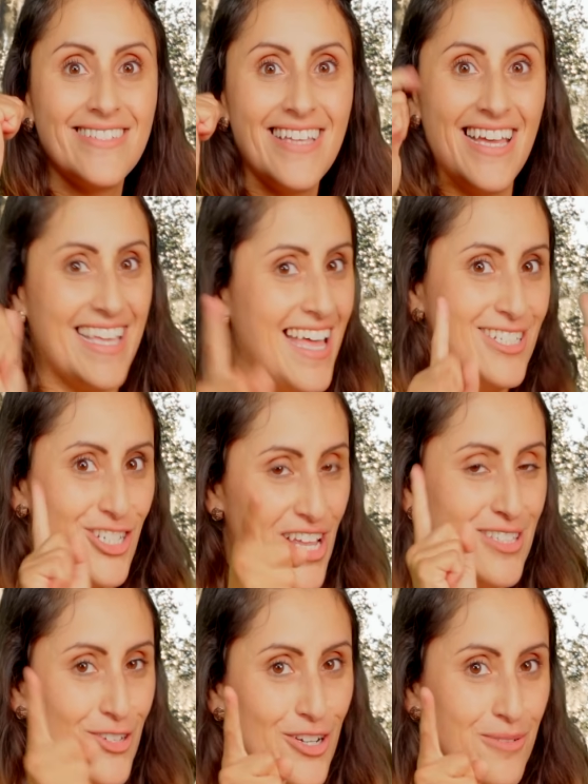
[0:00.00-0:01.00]
Again,
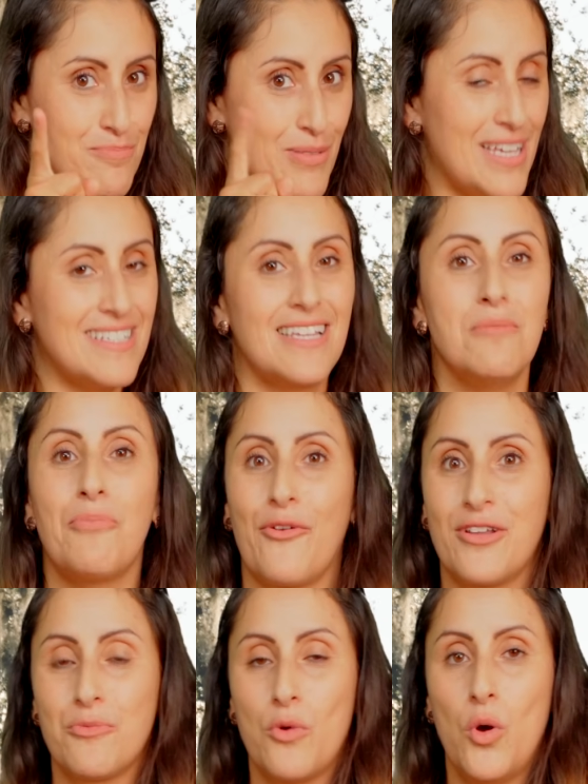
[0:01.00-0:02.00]
gender plays an
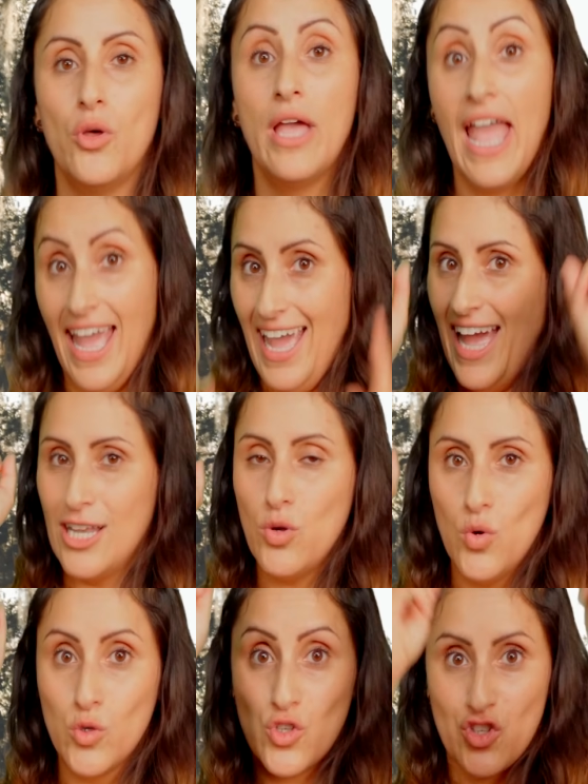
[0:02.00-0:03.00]
important role. And
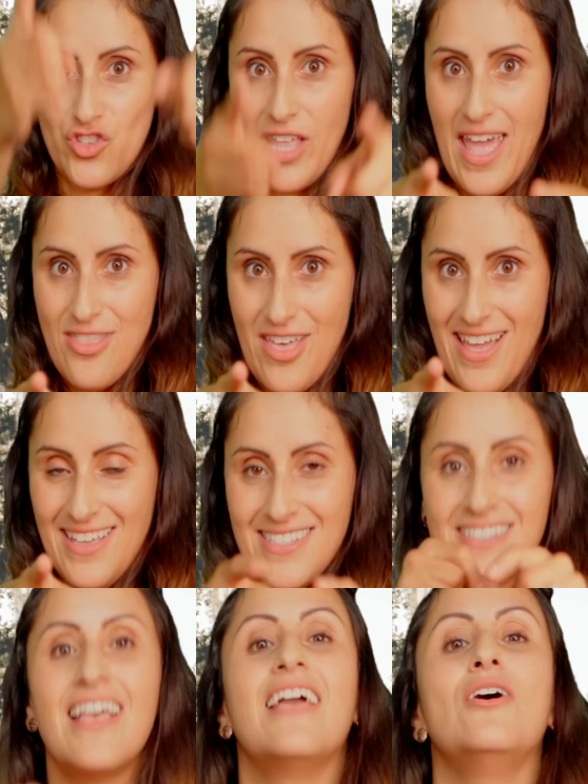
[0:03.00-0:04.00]

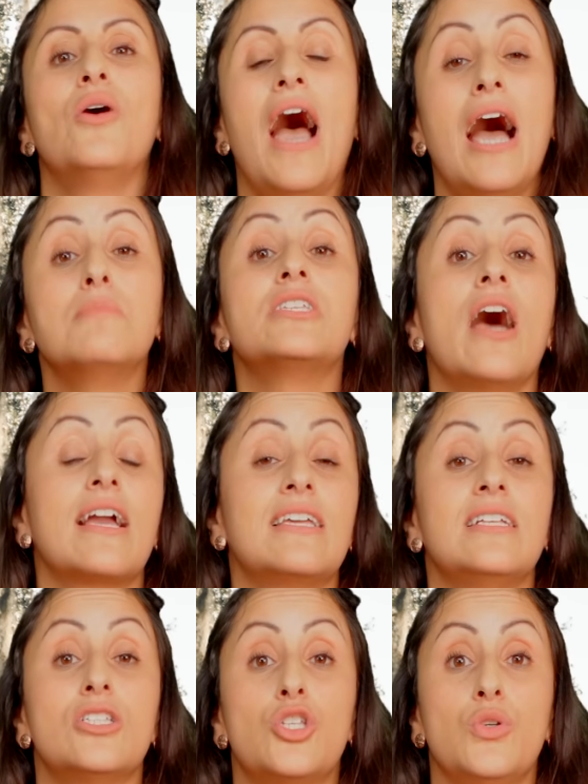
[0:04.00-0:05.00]
ustedes, I'm
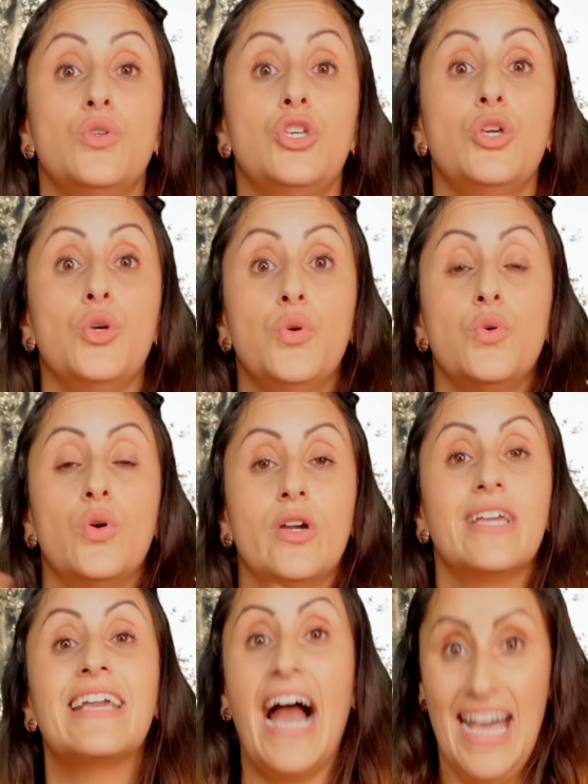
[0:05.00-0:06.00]
talking to you
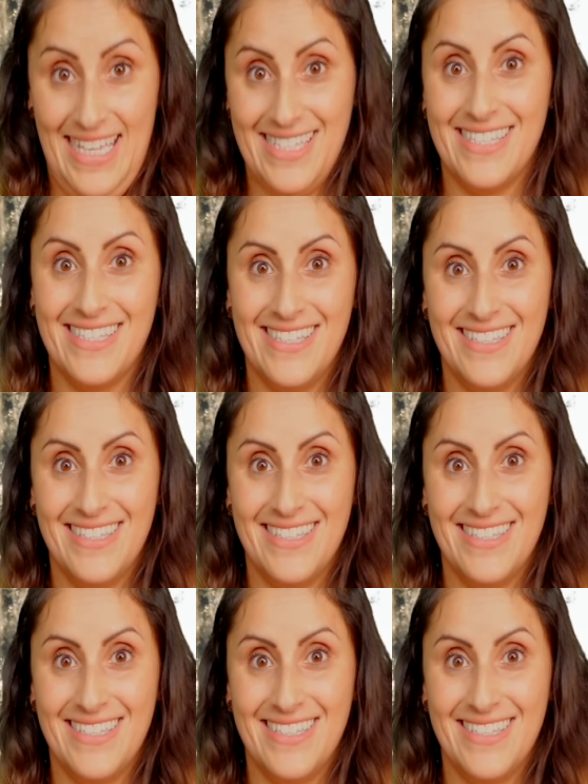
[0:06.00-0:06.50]
guys.